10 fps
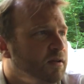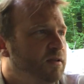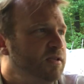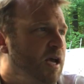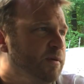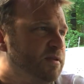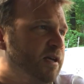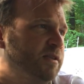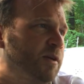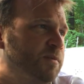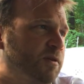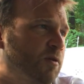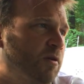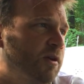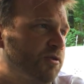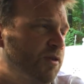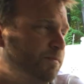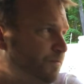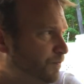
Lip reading: salmon, steak tips, and coconut shrimp.